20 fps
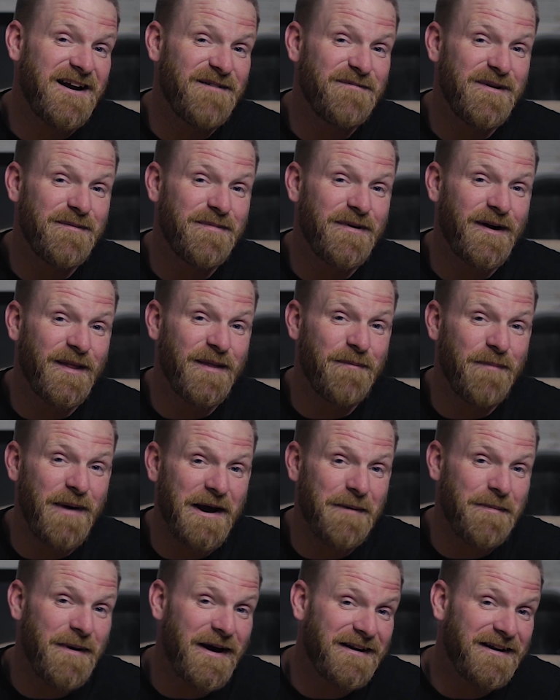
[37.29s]
I've been putting the
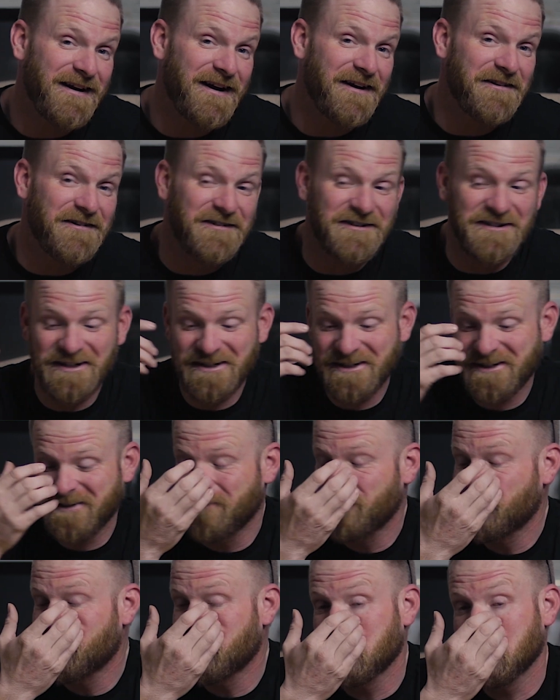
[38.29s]
bike back together and just
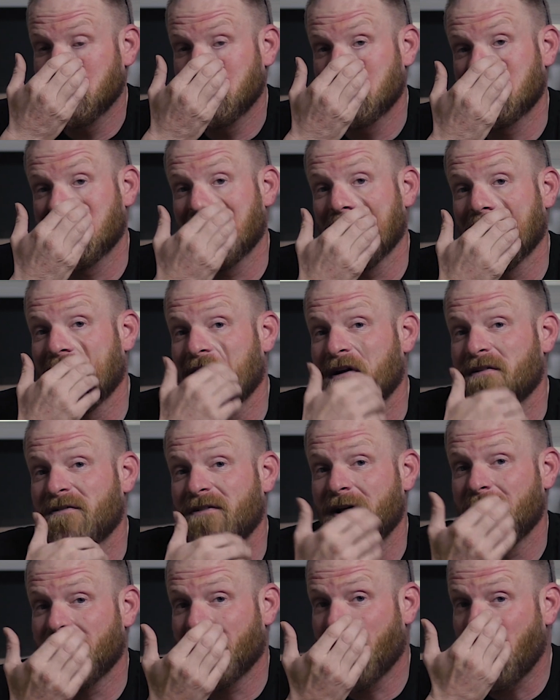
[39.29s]
going out and
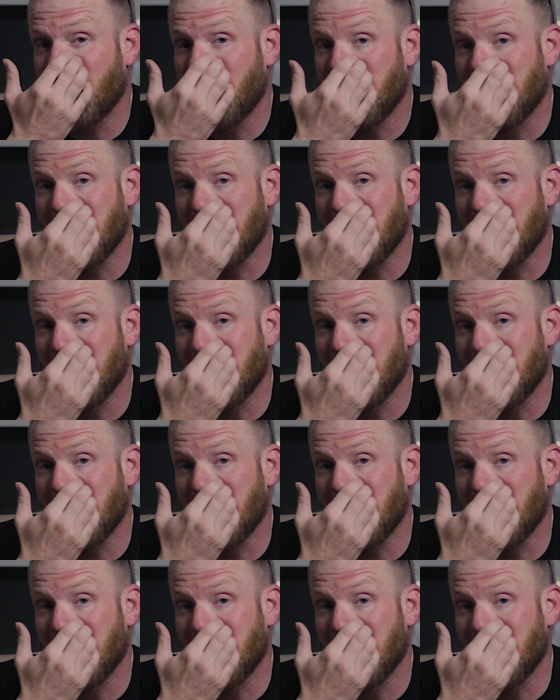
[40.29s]
riding.